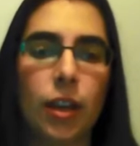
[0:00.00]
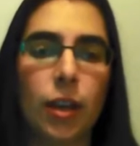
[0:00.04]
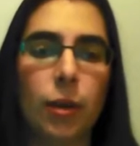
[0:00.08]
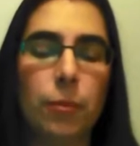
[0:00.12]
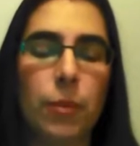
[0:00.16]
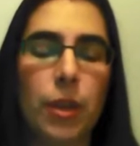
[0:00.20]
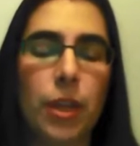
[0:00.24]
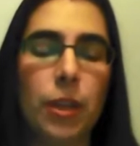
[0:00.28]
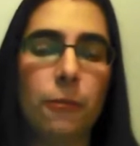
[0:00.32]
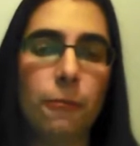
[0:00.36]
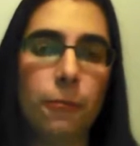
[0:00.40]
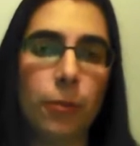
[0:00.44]

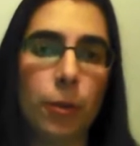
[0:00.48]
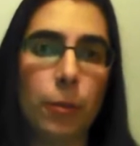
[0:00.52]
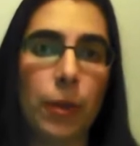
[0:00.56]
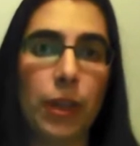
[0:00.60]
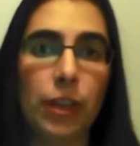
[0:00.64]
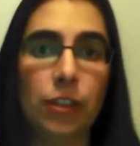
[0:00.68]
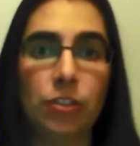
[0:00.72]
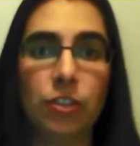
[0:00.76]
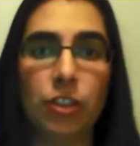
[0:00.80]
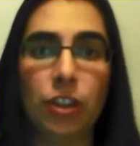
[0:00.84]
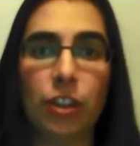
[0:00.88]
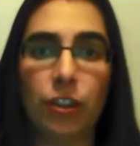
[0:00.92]

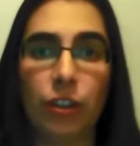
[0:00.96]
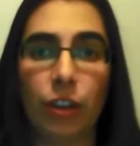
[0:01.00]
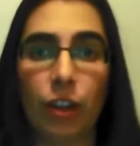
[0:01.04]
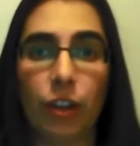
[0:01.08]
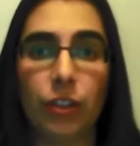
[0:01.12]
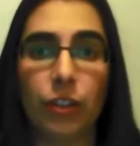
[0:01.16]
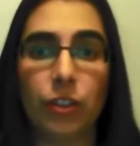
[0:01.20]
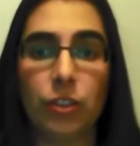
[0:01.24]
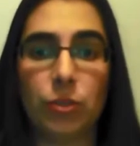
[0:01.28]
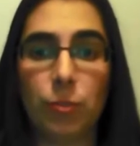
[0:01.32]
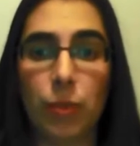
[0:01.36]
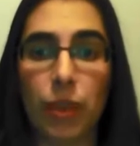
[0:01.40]
Information and
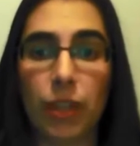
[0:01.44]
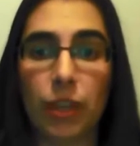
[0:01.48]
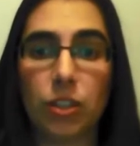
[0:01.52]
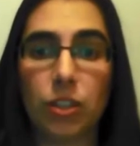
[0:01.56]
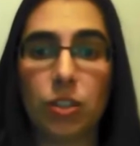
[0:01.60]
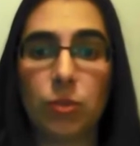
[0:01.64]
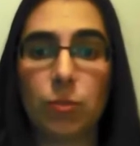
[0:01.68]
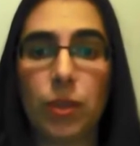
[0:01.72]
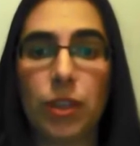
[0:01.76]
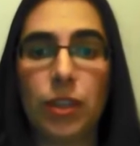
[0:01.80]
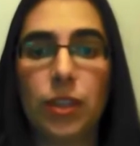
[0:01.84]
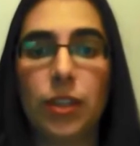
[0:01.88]
knowledge
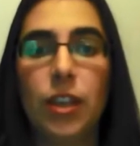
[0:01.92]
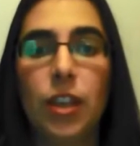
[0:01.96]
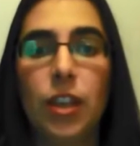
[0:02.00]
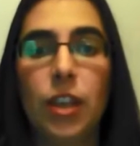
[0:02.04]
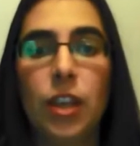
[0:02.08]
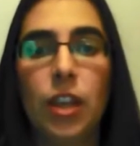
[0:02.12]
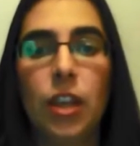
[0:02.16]
management.